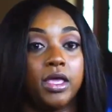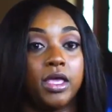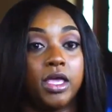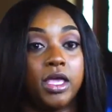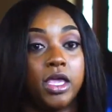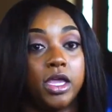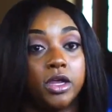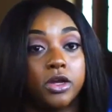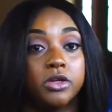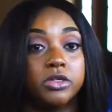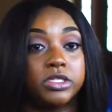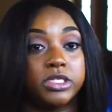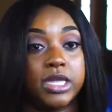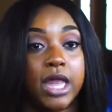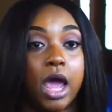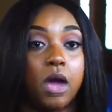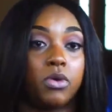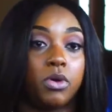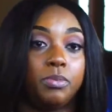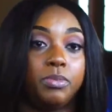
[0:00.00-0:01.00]
here's
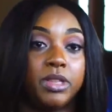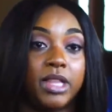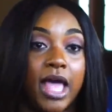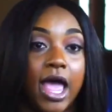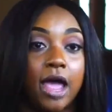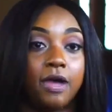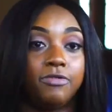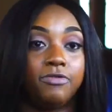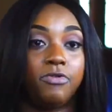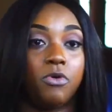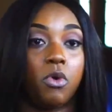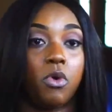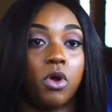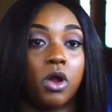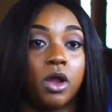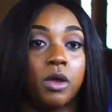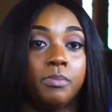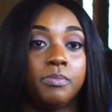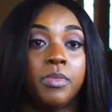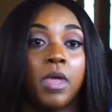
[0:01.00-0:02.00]
now a
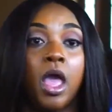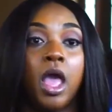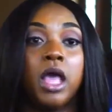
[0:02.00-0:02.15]
platform.